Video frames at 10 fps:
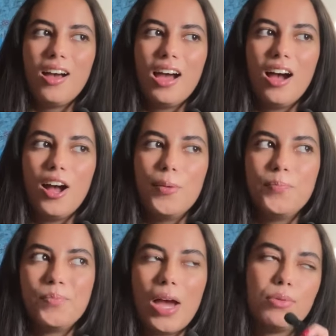
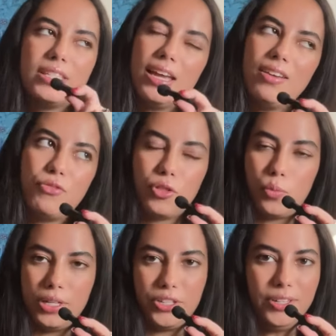I would say for the
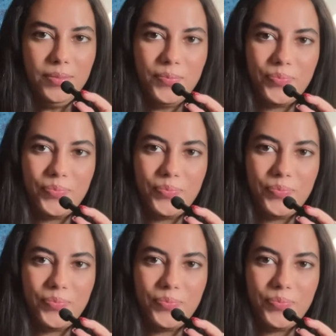winter.